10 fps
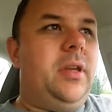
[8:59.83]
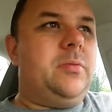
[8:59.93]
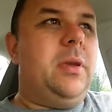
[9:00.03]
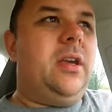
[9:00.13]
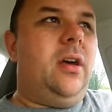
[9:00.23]

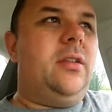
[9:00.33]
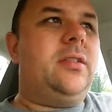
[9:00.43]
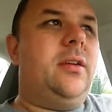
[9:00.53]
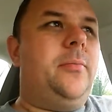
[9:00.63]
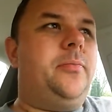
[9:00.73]
It's
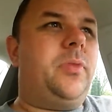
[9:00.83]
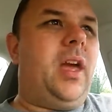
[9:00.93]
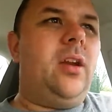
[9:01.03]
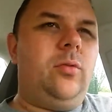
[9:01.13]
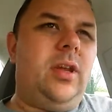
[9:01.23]
because
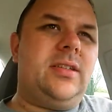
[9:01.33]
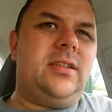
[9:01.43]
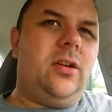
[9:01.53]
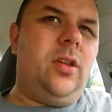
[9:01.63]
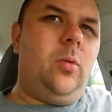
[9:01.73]
I don't
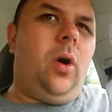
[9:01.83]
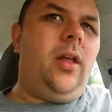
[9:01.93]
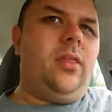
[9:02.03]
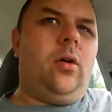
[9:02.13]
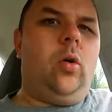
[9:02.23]
necessarily
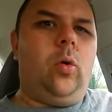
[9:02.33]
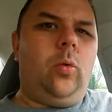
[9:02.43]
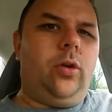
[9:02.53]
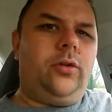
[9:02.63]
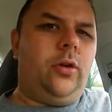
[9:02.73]
want the whole
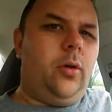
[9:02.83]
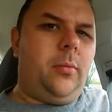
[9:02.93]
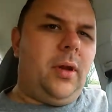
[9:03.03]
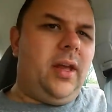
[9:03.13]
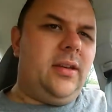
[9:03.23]
world
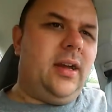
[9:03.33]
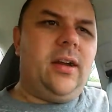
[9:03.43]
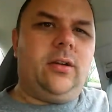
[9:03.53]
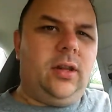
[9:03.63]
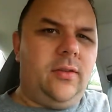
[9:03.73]
knowing my entire